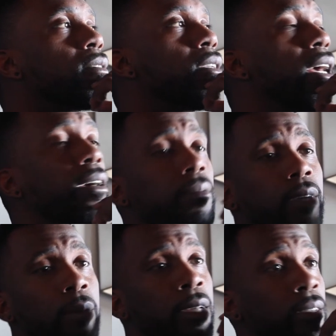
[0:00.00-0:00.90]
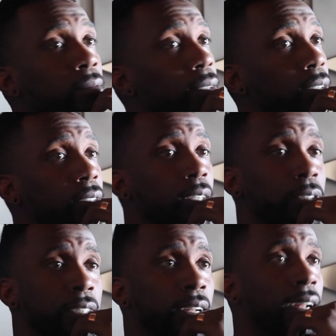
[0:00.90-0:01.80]
Yeah, I mean, there's
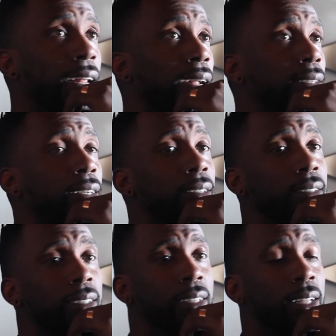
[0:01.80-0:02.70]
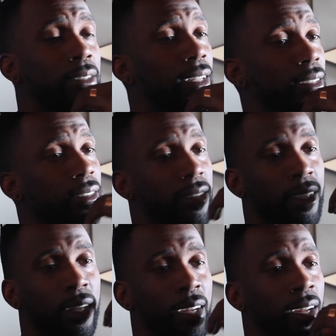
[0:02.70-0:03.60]
still a lot out there. And that's
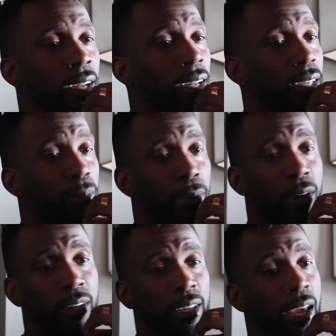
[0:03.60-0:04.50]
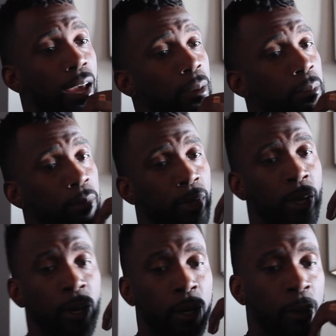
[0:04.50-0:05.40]
a part of the game.
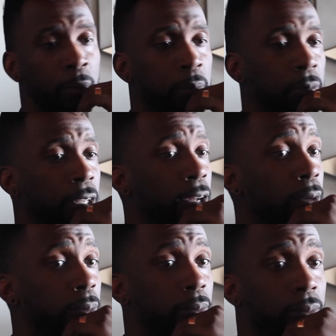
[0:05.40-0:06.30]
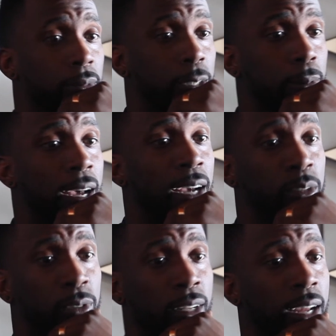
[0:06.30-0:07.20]
You know, some
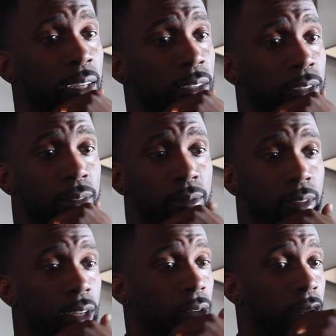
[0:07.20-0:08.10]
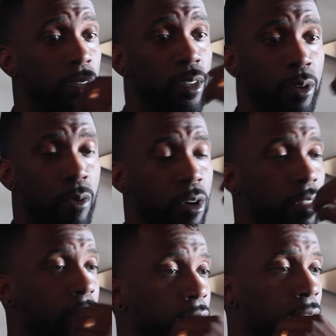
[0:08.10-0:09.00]
guys feel like, you know, they're
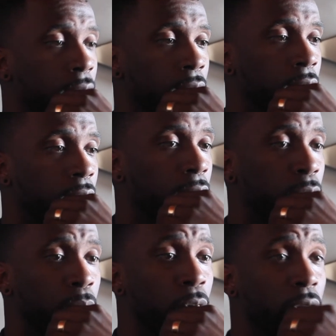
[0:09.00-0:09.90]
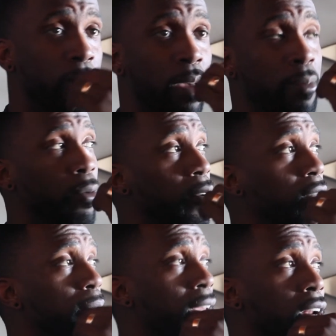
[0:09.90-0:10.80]
worth a little more than maybe what
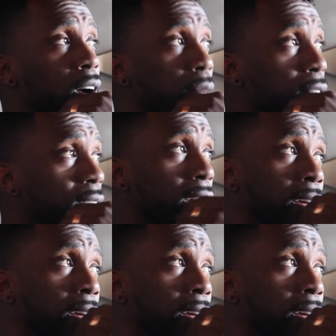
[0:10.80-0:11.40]
they're being offered.